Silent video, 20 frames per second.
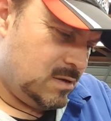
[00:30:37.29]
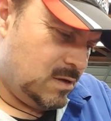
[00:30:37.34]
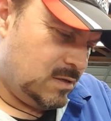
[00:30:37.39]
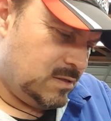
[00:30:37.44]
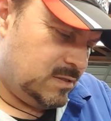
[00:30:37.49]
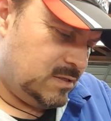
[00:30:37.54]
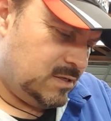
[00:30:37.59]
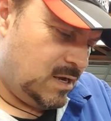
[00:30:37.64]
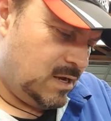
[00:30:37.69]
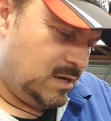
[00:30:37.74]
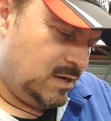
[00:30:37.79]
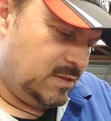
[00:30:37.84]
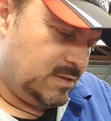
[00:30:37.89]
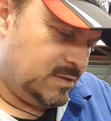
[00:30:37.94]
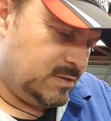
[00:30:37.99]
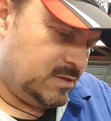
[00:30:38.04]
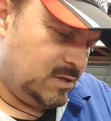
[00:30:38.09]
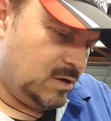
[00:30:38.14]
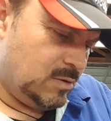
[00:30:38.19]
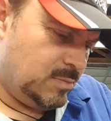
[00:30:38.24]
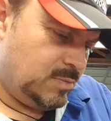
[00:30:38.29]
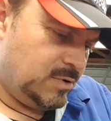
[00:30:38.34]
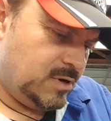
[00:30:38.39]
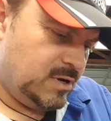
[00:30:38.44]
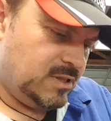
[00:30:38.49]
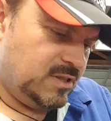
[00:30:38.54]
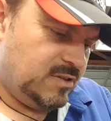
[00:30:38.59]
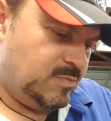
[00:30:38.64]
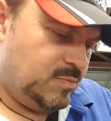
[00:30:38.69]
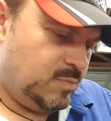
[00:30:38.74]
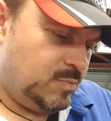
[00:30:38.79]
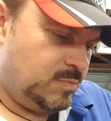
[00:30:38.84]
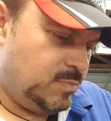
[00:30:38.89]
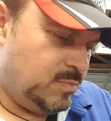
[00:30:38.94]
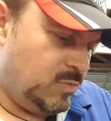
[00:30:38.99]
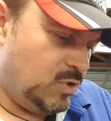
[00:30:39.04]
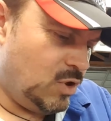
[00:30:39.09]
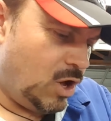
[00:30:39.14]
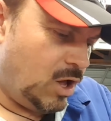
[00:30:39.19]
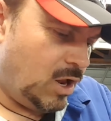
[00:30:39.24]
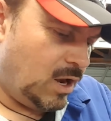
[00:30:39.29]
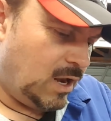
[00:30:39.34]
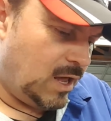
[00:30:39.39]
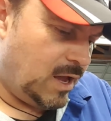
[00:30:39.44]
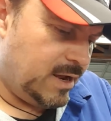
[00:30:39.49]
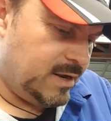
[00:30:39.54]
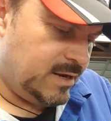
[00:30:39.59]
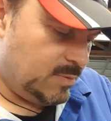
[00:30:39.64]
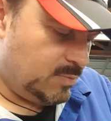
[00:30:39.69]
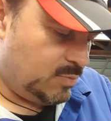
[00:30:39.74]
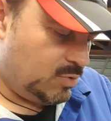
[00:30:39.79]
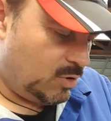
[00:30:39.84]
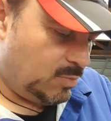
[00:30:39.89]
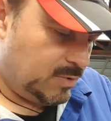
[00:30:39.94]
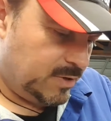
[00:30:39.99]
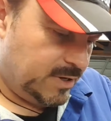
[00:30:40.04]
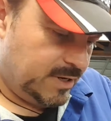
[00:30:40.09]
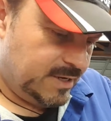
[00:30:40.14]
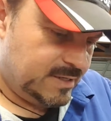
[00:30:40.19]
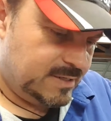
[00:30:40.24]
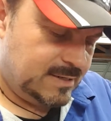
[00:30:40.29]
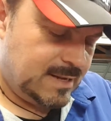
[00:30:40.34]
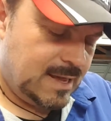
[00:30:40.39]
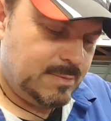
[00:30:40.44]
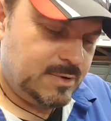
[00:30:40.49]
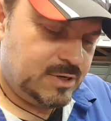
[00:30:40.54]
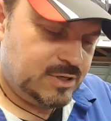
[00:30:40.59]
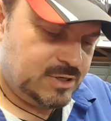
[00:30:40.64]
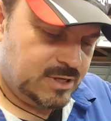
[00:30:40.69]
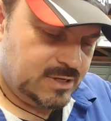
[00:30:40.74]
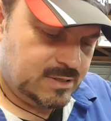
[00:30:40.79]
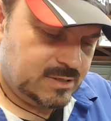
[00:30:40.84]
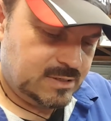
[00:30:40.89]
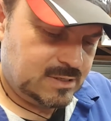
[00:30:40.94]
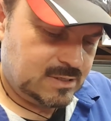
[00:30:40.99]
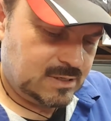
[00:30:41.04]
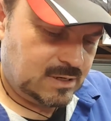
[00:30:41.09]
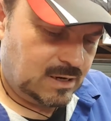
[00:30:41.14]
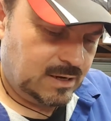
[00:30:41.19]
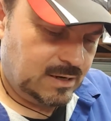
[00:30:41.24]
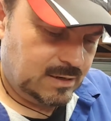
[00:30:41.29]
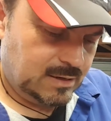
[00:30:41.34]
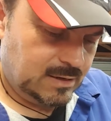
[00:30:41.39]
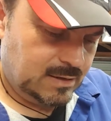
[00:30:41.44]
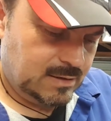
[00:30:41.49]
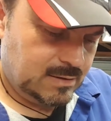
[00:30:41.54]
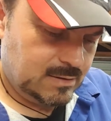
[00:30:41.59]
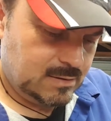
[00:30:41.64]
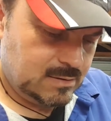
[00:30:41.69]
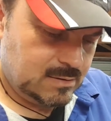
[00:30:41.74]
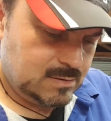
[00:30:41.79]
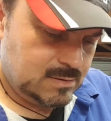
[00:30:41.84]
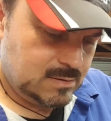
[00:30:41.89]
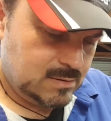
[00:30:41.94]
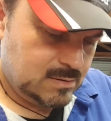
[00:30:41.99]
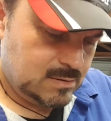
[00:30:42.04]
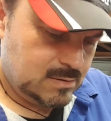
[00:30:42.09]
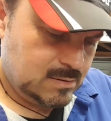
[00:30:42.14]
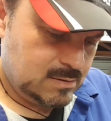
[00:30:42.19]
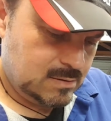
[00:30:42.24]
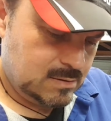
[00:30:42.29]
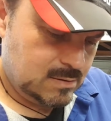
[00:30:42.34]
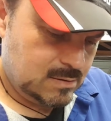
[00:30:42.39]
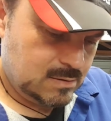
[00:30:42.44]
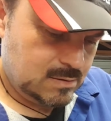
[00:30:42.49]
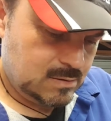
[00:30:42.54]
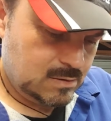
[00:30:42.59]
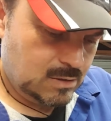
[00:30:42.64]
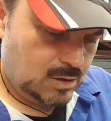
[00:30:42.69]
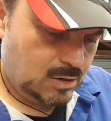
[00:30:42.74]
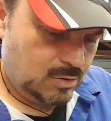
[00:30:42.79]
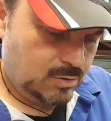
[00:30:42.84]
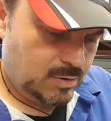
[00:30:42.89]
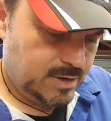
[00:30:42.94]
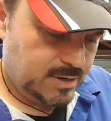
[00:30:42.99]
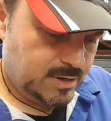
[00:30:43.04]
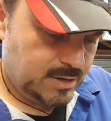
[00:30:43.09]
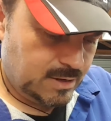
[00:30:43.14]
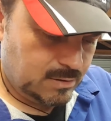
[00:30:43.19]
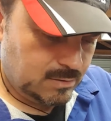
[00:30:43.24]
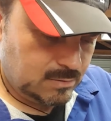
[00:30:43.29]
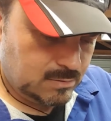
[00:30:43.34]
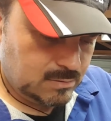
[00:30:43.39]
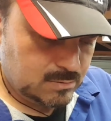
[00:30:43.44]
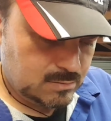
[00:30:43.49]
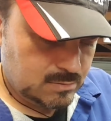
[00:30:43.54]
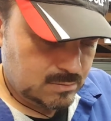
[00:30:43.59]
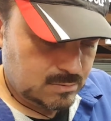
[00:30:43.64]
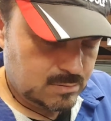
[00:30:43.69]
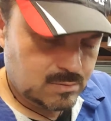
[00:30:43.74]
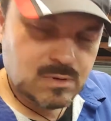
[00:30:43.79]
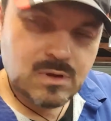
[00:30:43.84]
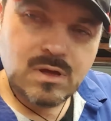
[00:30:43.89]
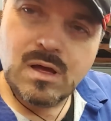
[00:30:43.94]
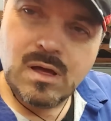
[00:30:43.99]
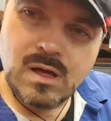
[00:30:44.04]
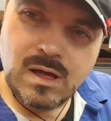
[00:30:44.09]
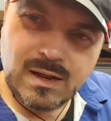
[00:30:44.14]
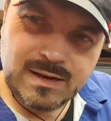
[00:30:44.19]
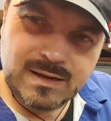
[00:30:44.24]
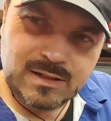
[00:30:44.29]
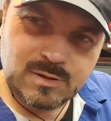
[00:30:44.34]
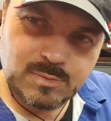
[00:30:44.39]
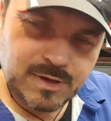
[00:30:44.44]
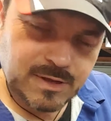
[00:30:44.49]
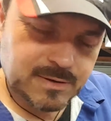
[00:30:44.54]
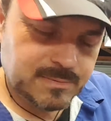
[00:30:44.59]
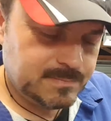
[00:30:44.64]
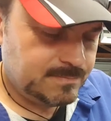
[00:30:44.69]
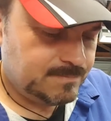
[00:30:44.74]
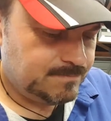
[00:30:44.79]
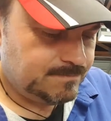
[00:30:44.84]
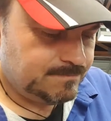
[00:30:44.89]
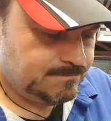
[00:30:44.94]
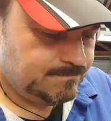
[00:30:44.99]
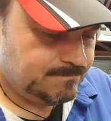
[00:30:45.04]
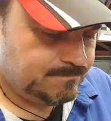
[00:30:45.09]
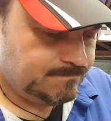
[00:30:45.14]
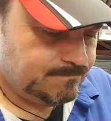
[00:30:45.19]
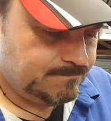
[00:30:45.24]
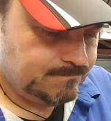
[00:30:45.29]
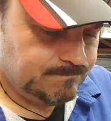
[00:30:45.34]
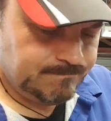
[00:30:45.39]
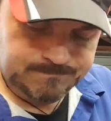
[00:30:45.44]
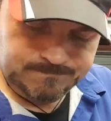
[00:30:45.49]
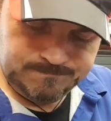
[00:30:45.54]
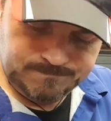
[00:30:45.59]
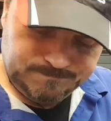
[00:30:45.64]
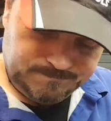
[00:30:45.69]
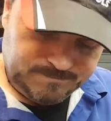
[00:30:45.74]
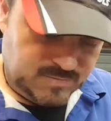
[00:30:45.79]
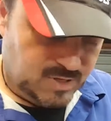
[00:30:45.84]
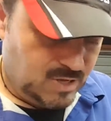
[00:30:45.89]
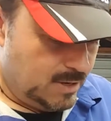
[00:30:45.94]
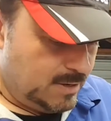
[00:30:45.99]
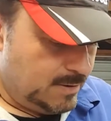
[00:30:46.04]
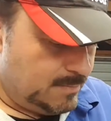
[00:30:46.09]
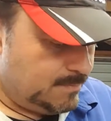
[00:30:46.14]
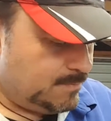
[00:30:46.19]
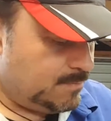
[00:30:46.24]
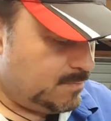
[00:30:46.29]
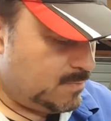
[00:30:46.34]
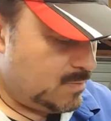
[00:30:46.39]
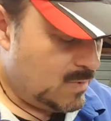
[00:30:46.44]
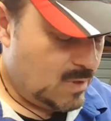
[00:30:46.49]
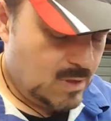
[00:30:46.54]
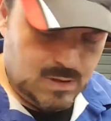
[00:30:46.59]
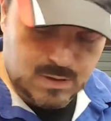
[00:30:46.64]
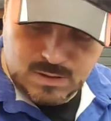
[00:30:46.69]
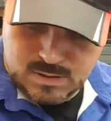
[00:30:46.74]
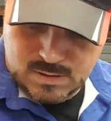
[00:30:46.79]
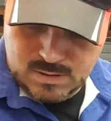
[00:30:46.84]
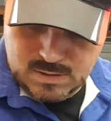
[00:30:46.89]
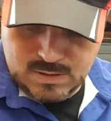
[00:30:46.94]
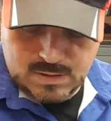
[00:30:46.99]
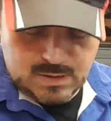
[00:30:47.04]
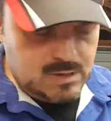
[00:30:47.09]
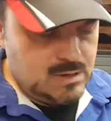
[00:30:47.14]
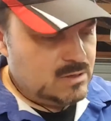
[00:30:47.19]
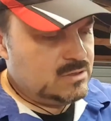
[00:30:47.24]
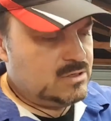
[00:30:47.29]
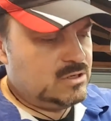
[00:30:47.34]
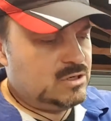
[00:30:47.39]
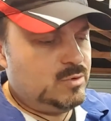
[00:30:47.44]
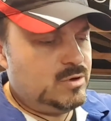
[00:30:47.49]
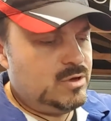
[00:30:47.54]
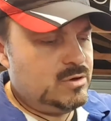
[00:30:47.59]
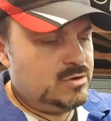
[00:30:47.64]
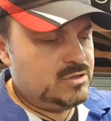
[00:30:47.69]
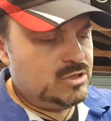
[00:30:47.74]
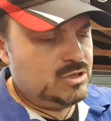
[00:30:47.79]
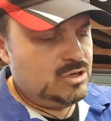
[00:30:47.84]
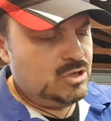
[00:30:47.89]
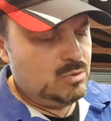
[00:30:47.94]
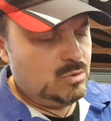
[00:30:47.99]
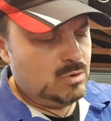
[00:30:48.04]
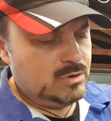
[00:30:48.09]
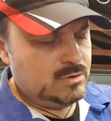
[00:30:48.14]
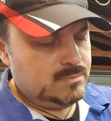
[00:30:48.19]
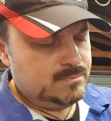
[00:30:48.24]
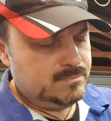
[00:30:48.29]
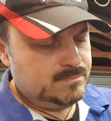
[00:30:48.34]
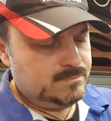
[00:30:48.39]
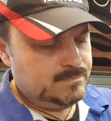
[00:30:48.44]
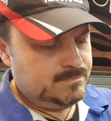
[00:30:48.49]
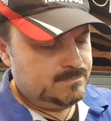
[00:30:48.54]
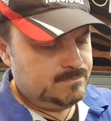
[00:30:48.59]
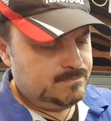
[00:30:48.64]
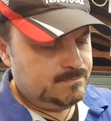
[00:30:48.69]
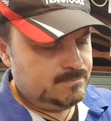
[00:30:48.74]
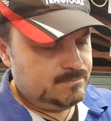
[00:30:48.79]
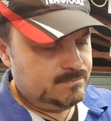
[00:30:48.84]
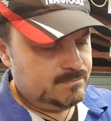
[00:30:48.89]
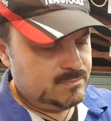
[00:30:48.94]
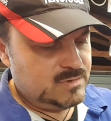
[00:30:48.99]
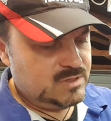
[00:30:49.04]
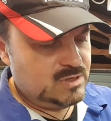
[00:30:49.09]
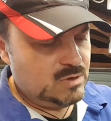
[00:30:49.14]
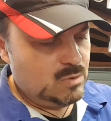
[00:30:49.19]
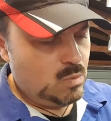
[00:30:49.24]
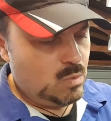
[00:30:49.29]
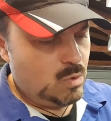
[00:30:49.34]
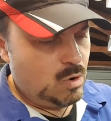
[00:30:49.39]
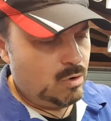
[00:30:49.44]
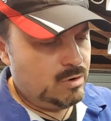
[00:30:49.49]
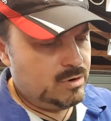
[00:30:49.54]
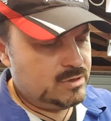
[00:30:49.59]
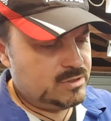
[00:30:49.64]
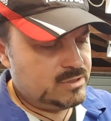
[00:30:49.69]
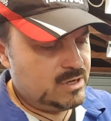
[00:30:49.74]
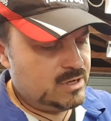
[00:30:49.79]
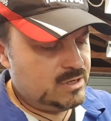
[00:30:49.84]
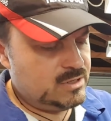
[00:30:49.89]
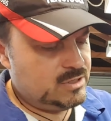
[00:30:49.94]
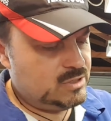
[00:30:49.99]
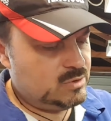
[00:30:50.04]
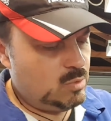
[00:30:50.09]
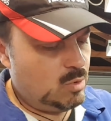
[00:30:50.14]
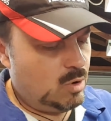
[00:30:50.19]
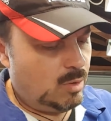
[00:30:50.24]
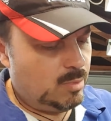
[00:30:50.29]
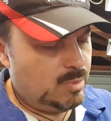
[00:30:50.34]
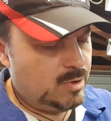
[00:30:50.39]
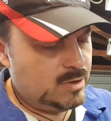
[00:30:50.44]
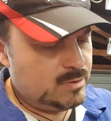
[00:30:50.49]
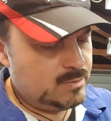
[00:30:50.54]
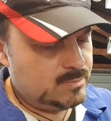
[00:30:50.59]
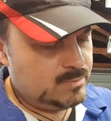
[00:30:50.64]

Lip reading: at tightening this up, and they've not aligned it properly, and it's damaged it slightly. Not a great deal, a little bit. Okay. So do we use the new one? Does it warrant a swap?